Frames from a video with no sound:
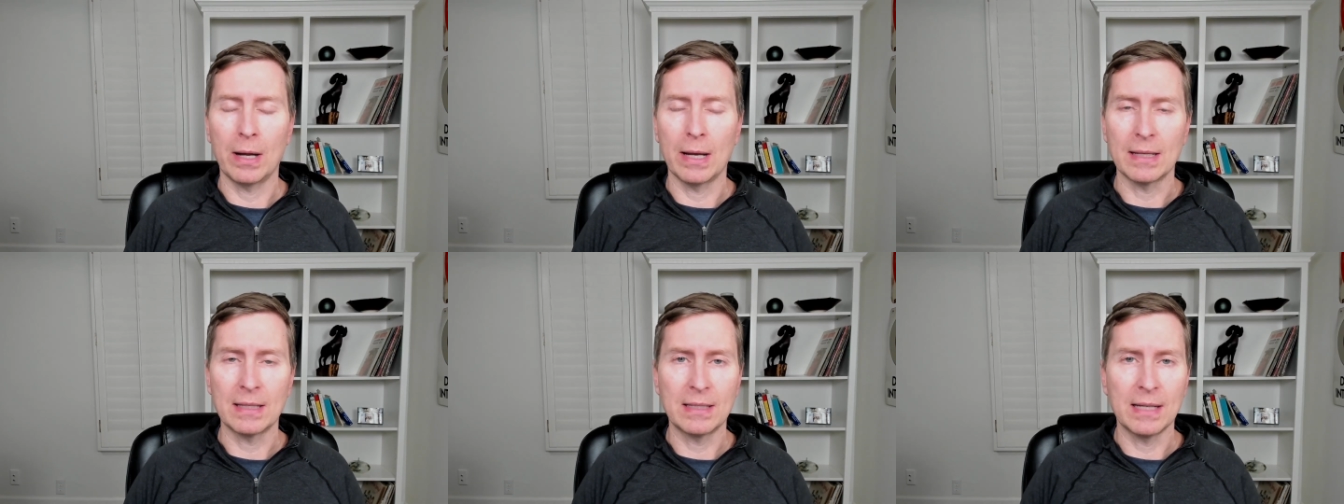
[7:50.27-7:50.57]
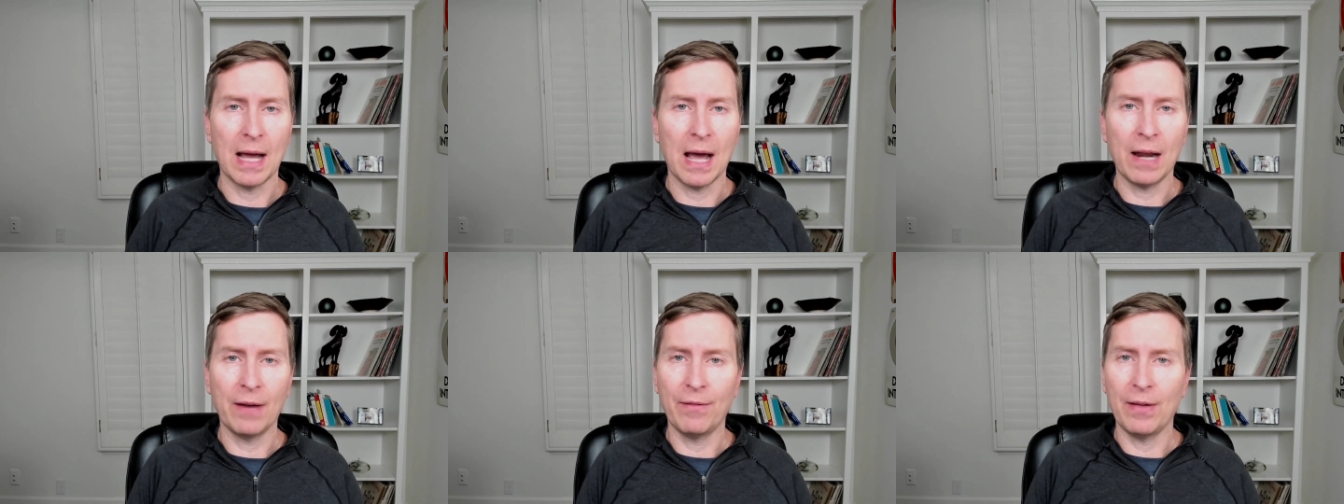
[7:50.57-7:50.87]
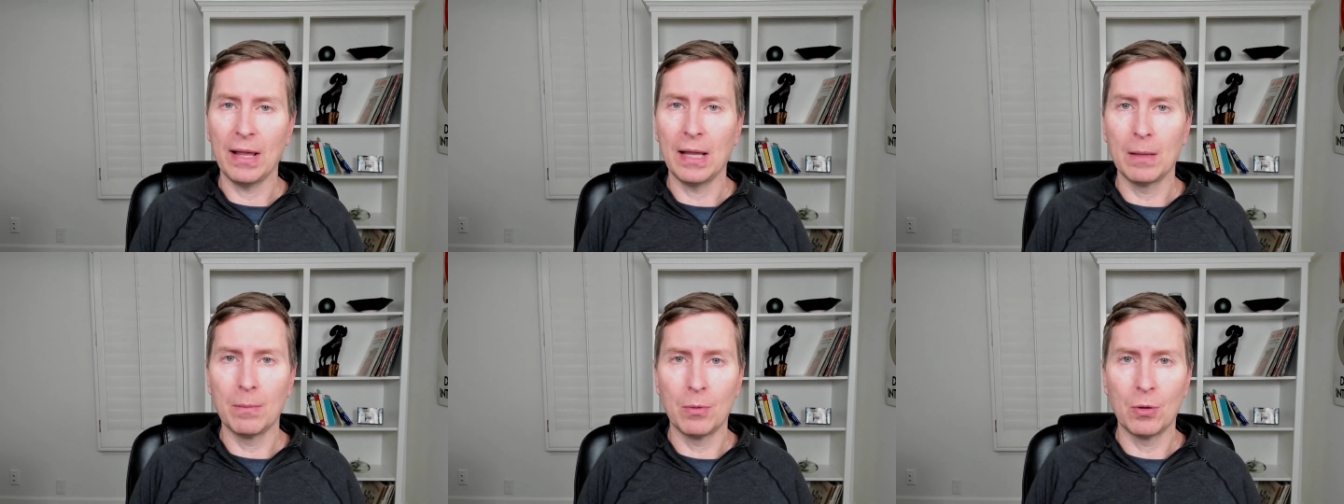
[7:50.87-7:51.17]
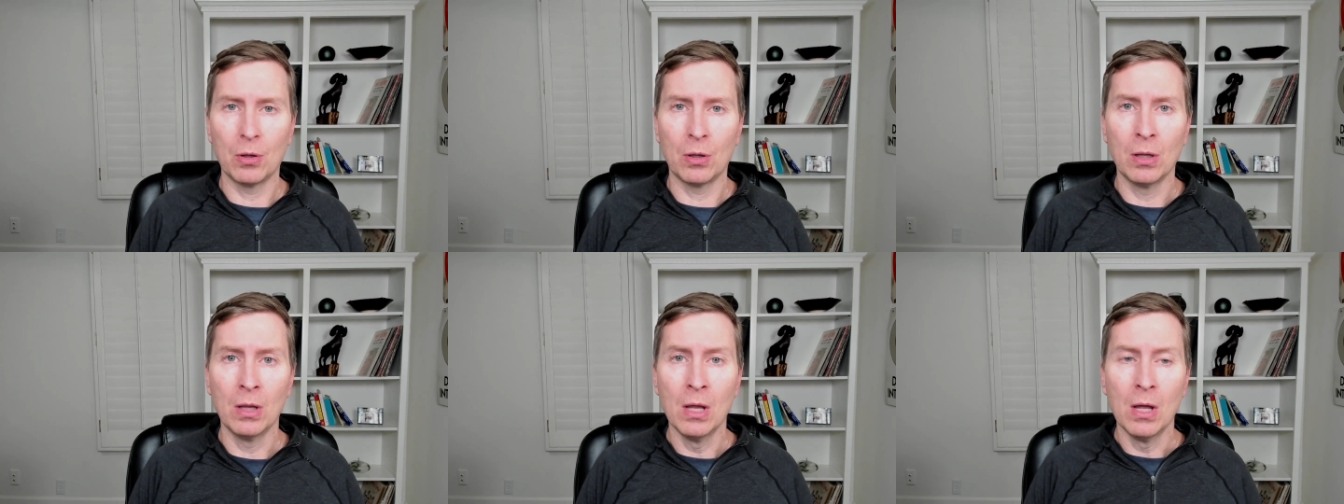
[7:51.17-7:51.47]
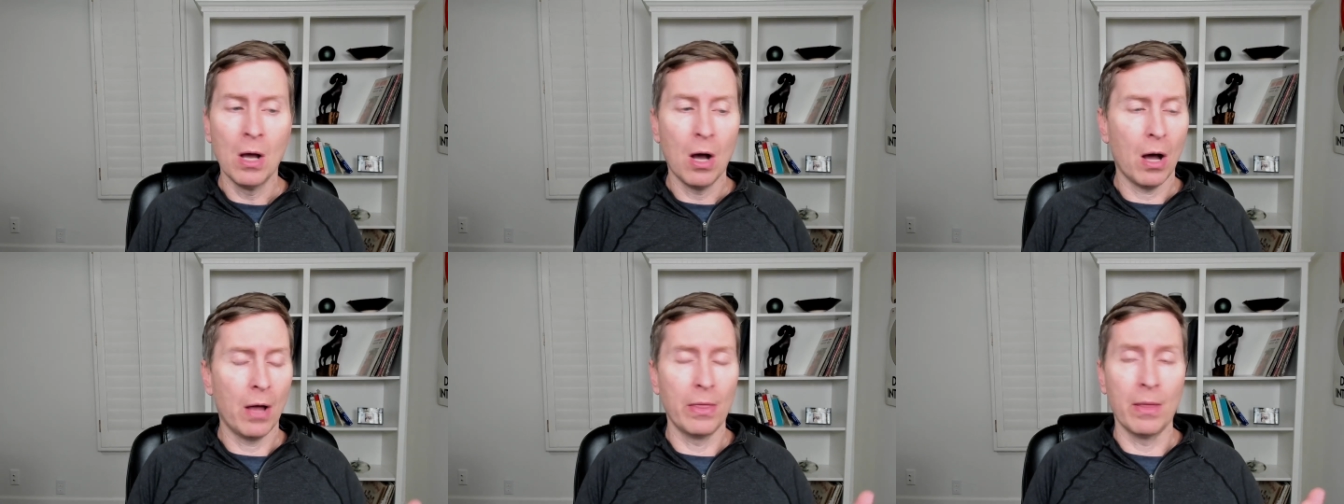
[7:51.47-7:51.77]
It's not available
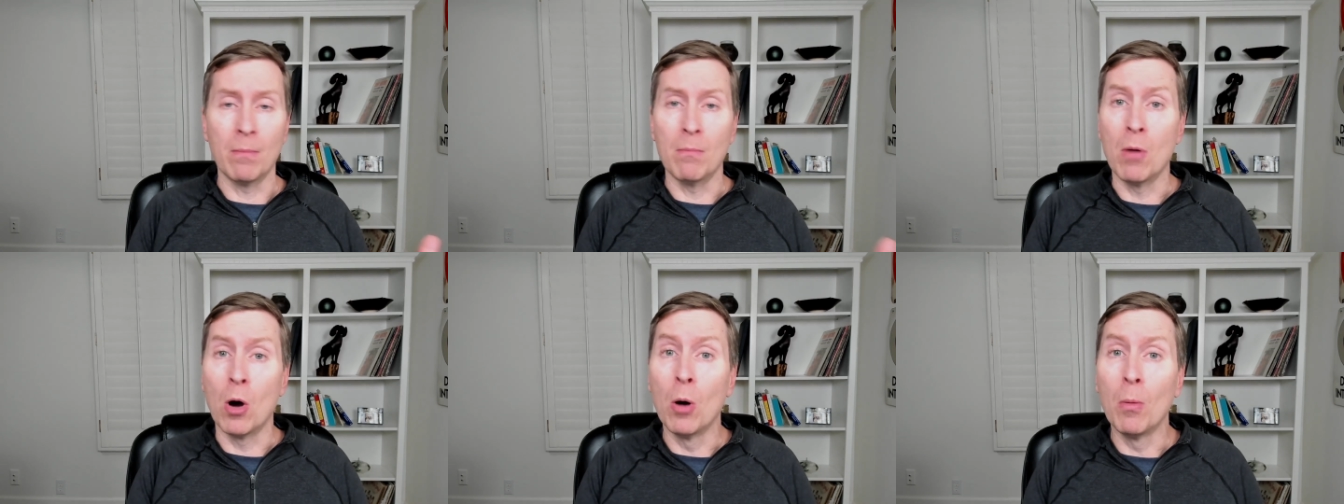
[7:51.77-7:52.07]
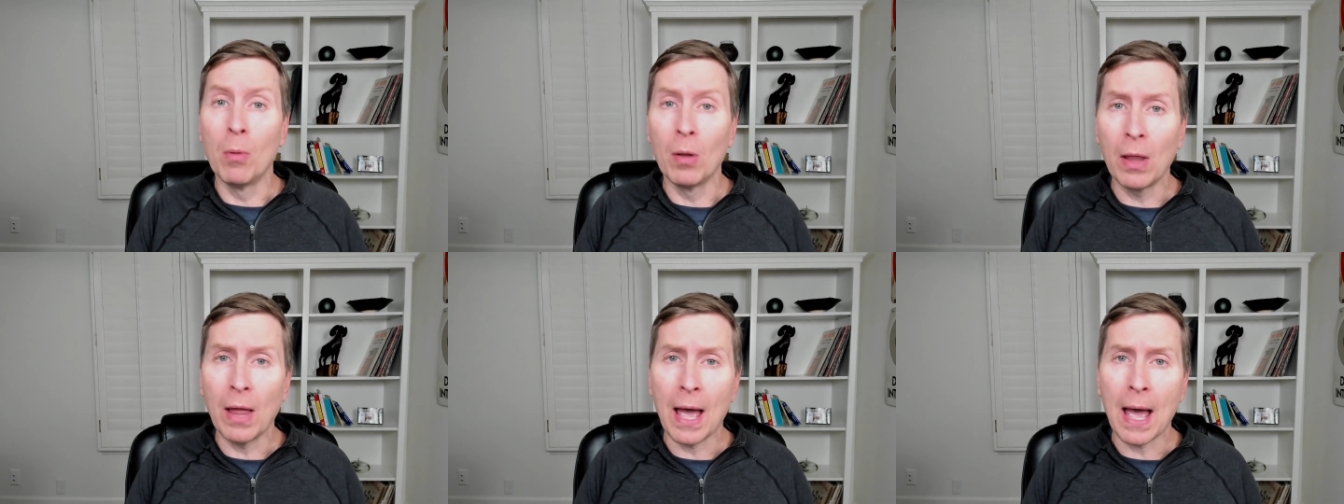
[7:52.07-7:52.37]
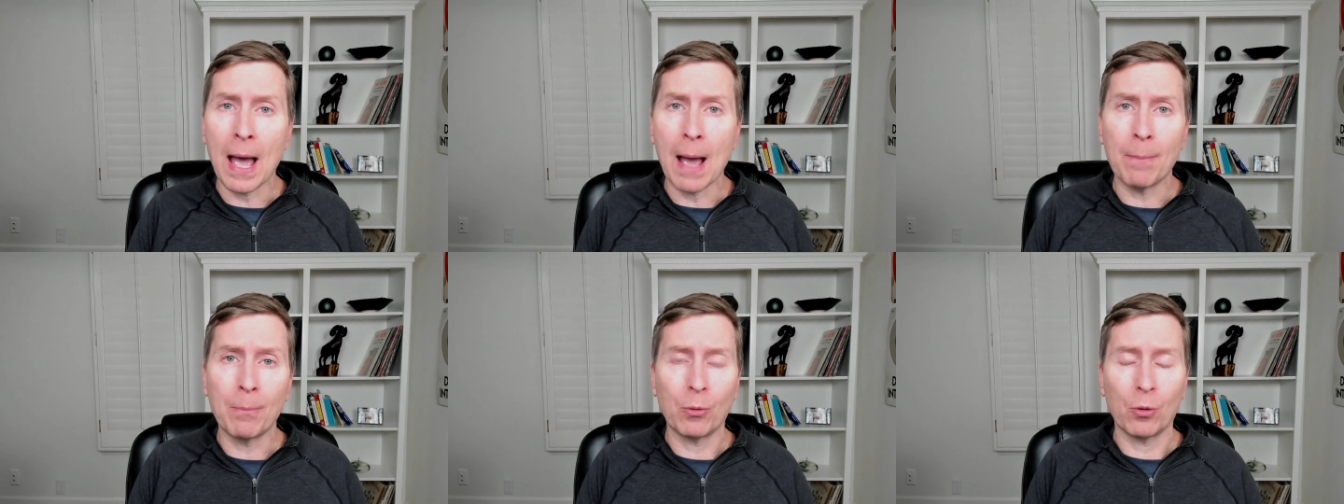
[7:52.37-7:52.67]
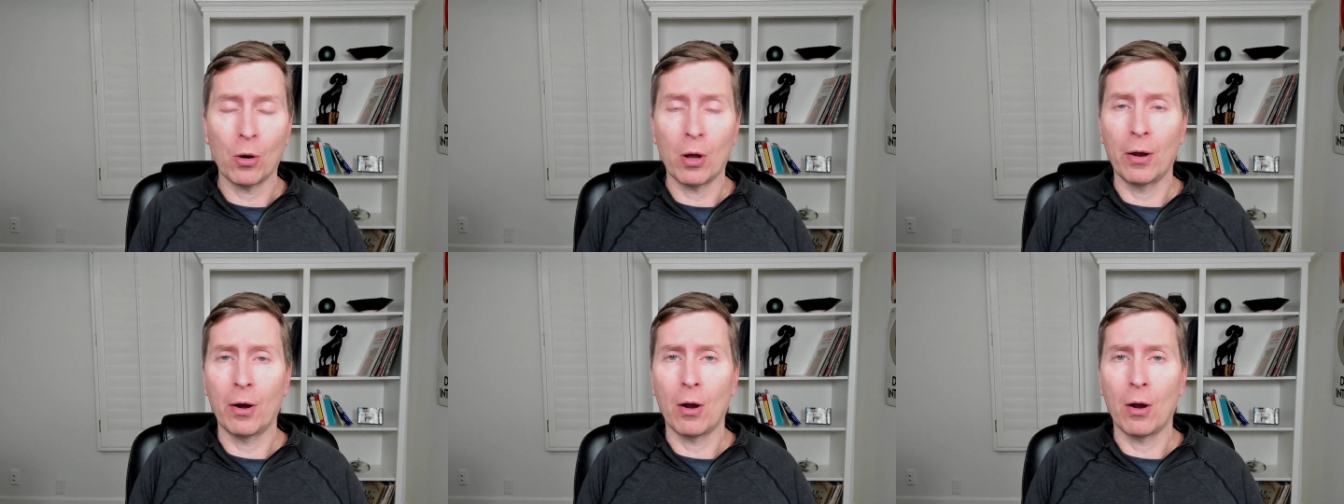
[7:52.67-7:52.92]
on the mobile app or on